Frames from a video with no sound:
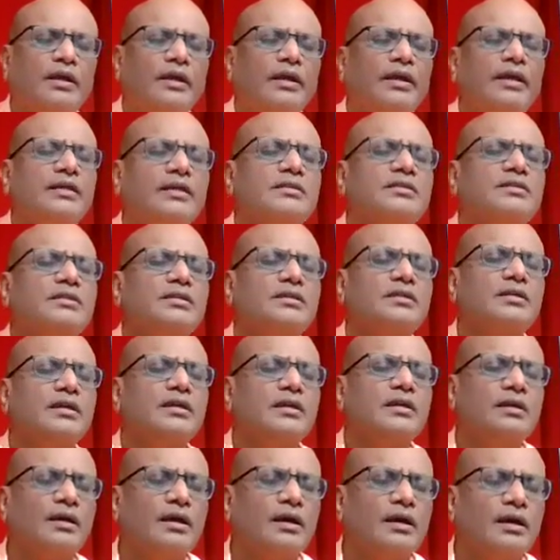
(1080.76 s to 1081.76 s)
he's
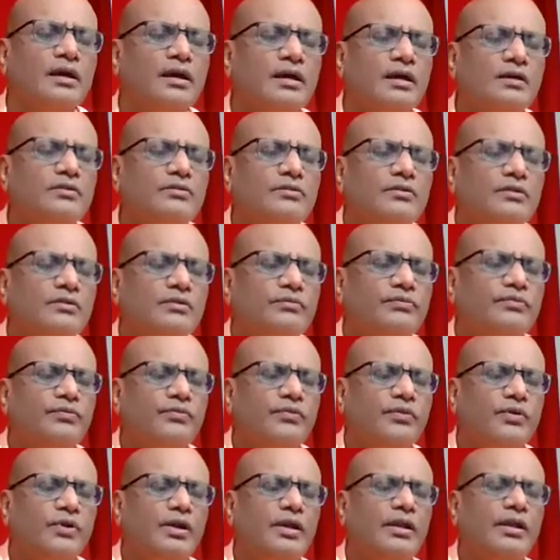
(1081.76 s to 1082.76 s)
sitting
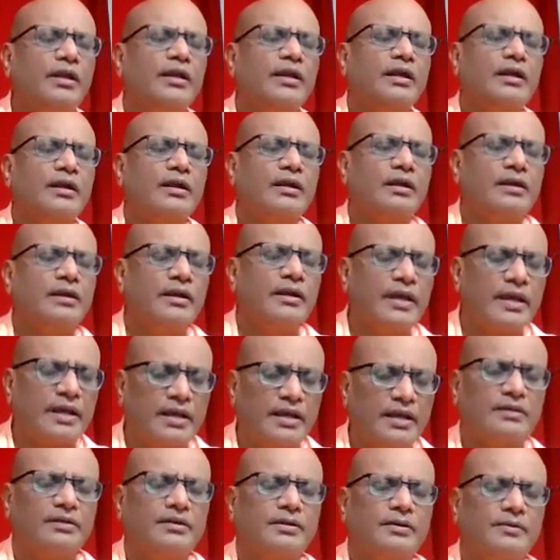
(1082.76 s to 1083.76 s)
fully
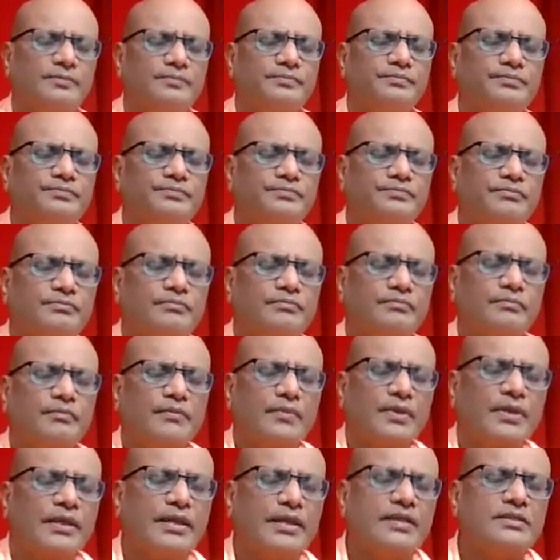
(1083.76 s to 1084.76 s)
naked.
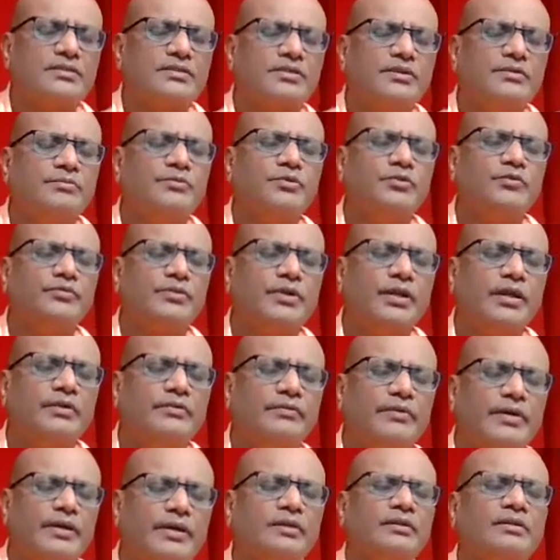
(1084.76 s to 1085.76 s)
He has removed
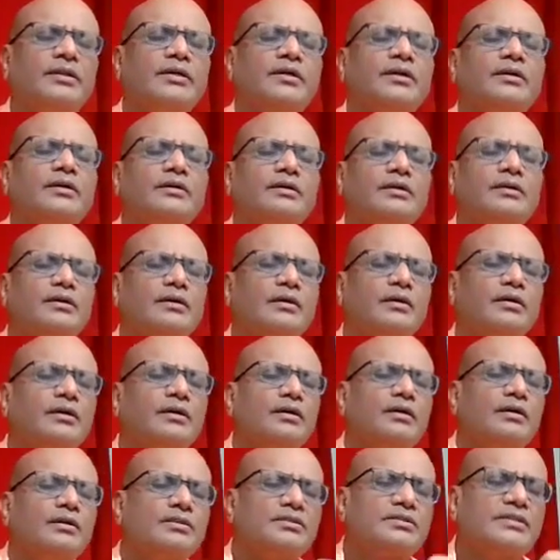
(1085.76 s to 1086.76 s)
even the
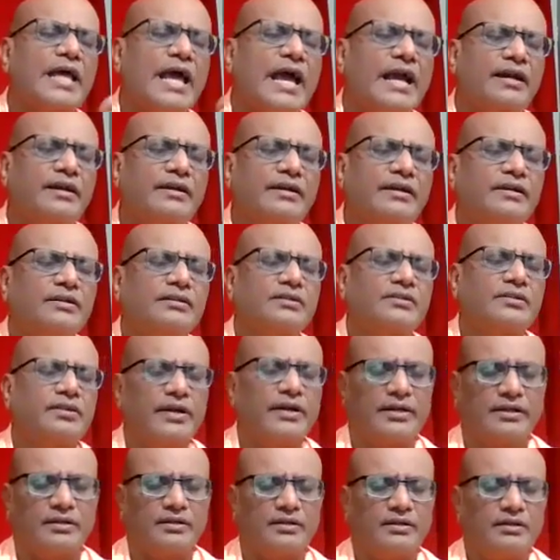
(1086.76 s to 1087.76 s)
sacred
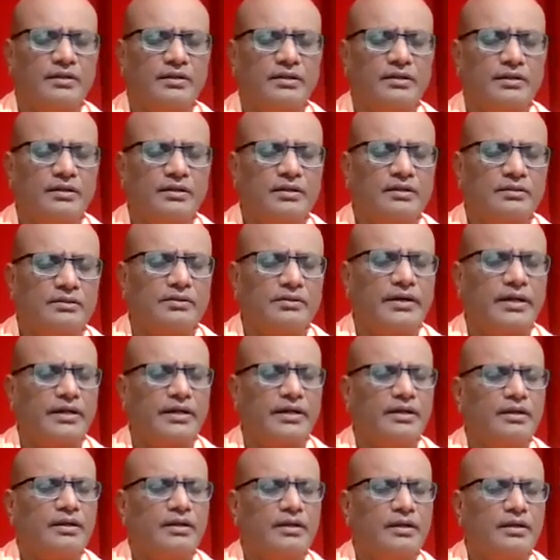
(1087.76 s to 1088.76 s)
thread.
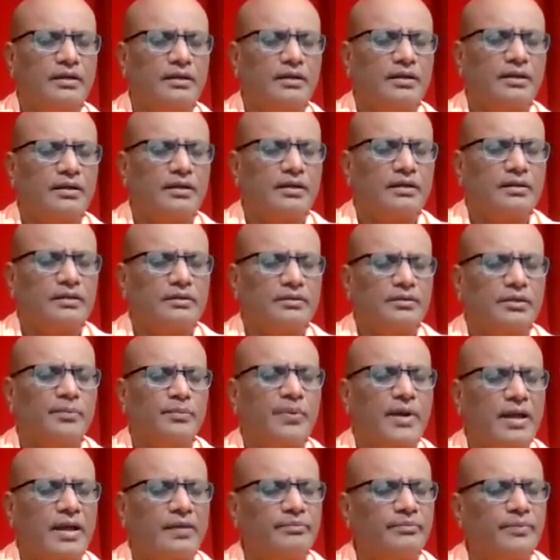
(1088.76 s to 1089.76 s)
The
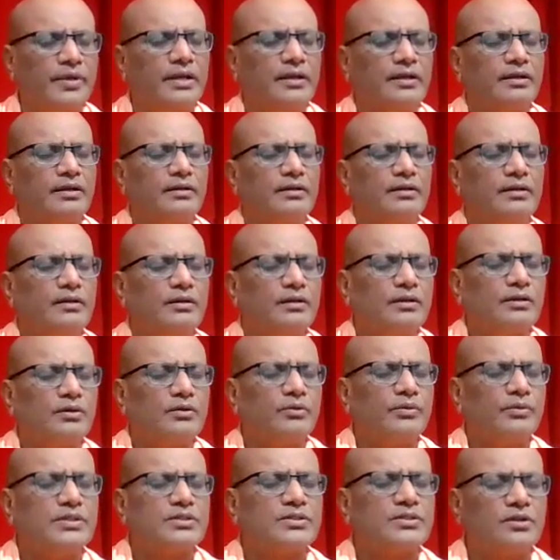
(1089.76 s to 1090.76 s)
Brahmin,
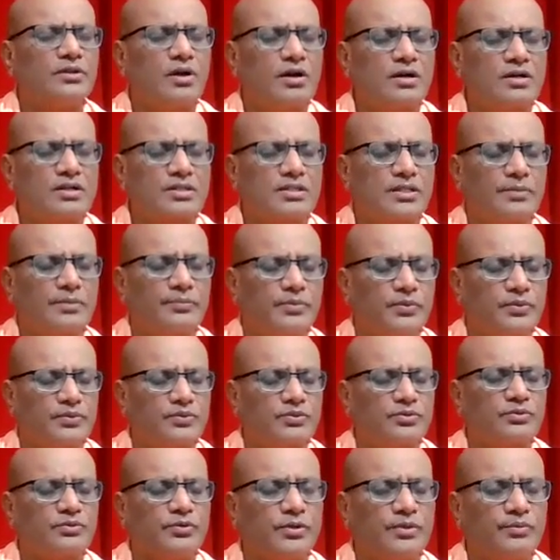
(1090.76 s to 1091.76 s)
who is not
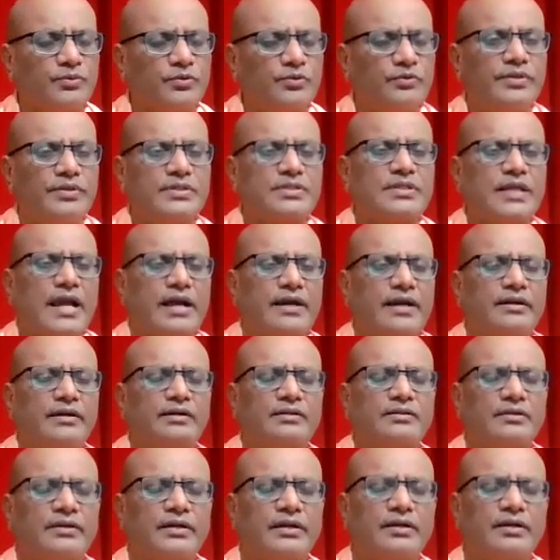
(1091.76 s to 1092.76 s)
supposed to remove his
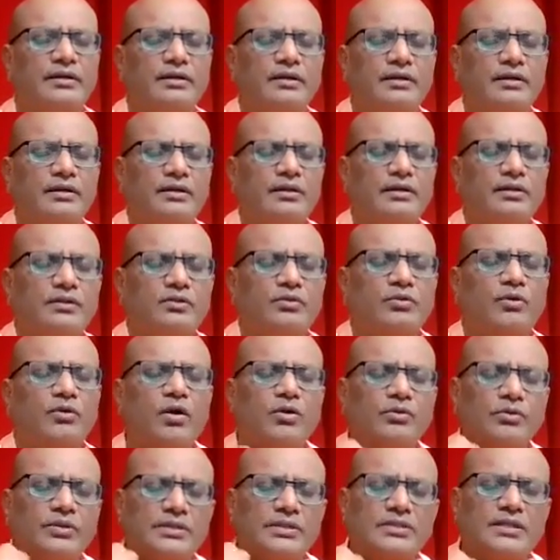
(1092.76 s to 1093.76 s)
sacred thread,
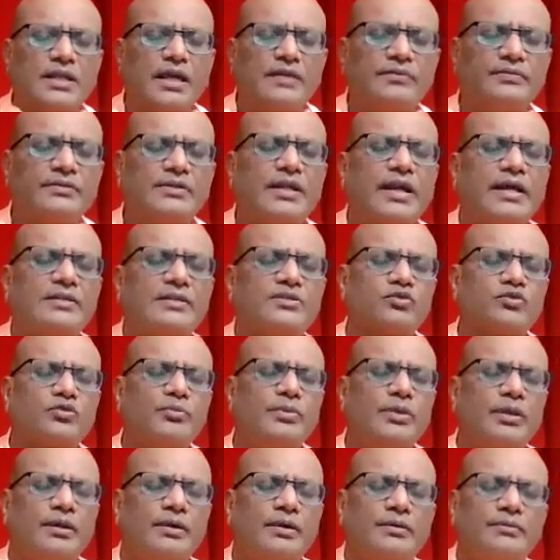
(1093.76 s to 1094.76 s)
throughout his life it has to
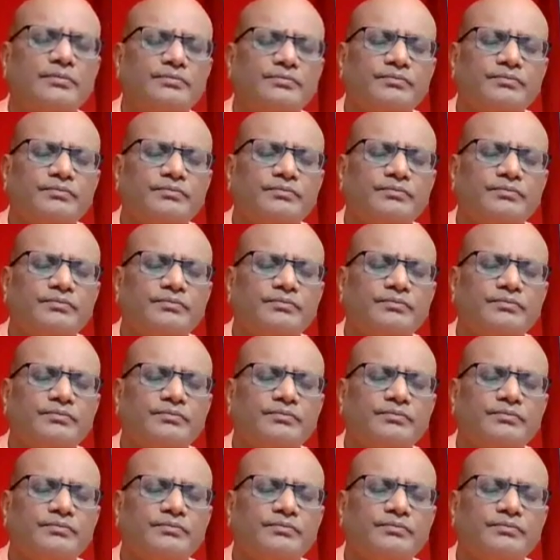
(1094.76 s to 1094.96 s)
be